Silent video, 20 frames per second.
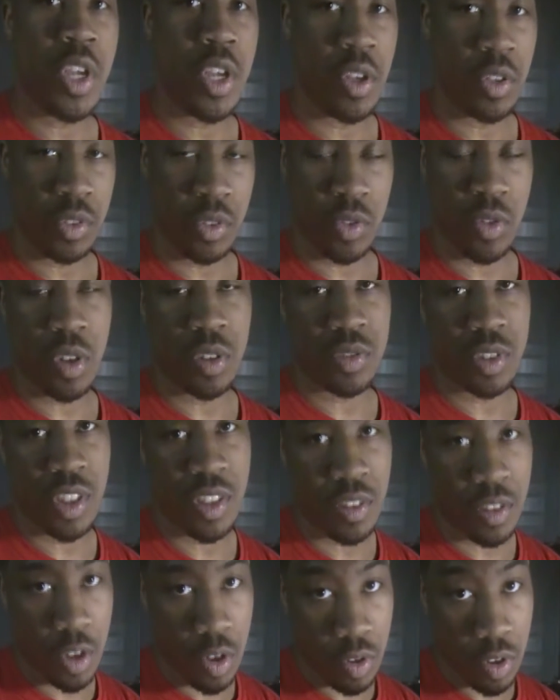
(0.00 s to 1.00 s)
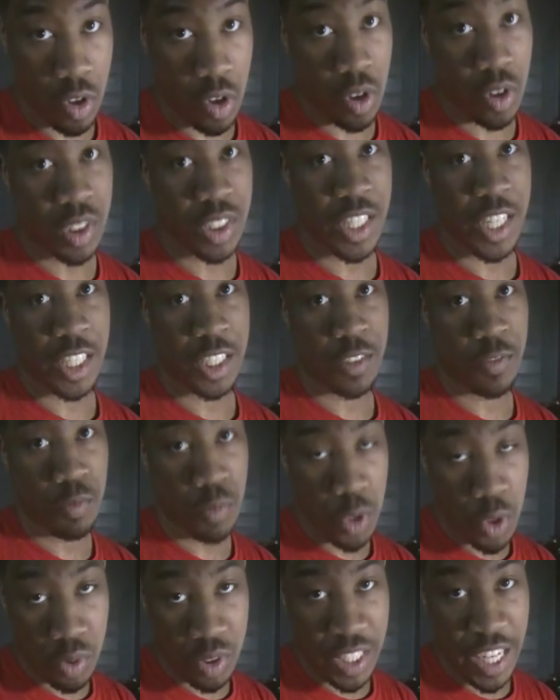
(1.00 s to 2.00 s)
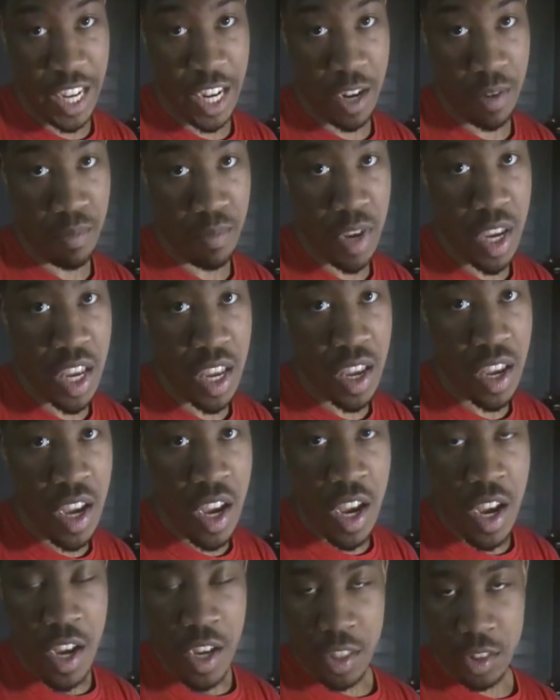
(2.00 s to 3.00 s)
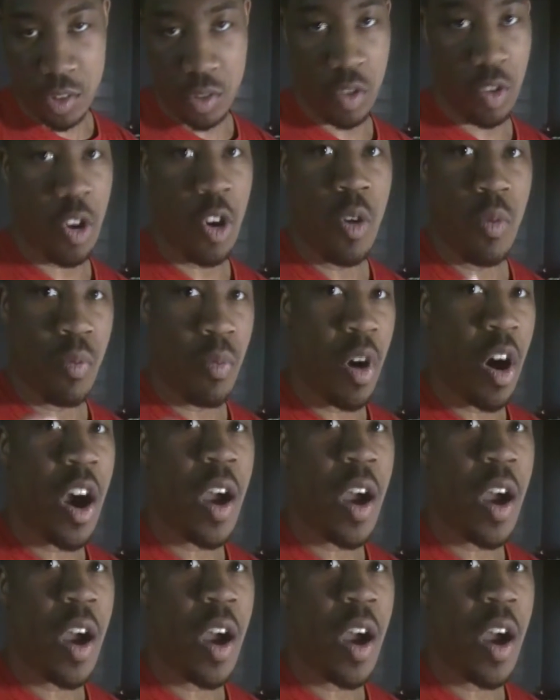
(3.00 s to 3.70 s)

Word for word: Well, Dr. Cortex mutated me, so all